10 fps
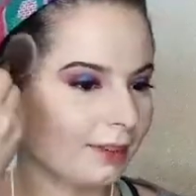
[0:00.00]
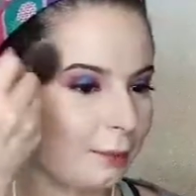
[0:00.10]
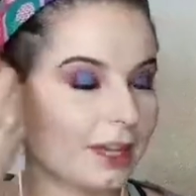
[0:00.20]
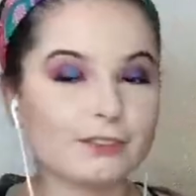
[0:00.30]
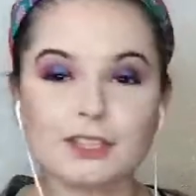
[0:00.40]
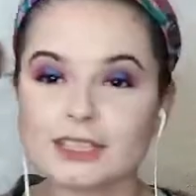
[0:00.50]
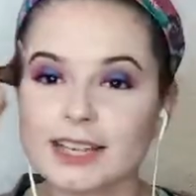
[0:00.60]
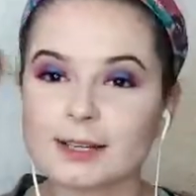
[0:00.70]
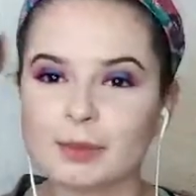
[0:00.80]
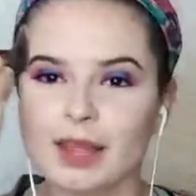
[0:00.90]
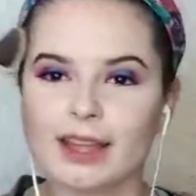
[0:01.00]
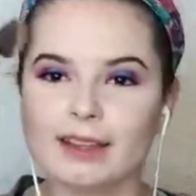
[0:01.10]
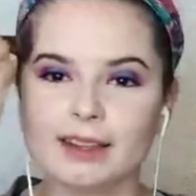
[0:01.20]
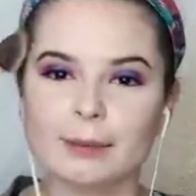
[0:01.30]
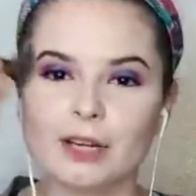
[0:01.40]
But if you decide to play
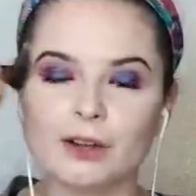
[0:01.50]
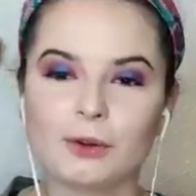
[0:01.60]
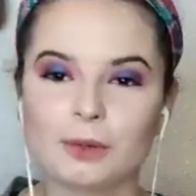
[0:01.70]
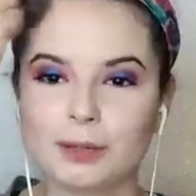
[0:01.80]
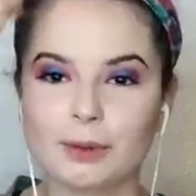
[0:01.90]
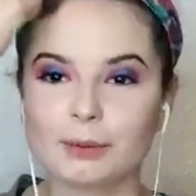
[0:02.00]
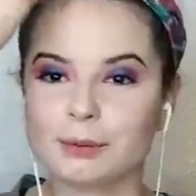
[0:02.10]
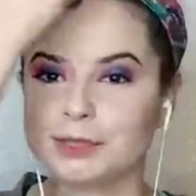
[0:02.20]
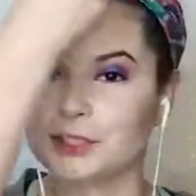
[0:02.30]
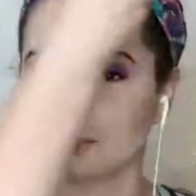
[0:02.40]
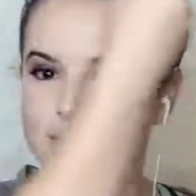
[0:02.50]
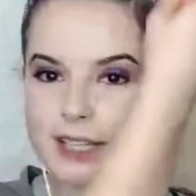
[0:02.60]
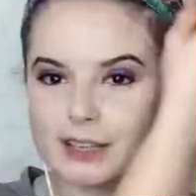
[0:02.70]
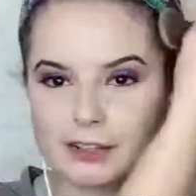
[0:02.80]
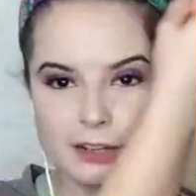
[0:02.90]
it, let me know. We could probably stream
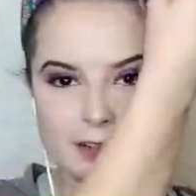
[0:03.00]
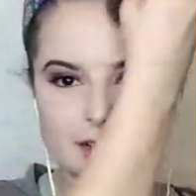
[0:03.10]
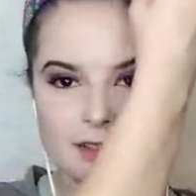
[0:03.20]
together.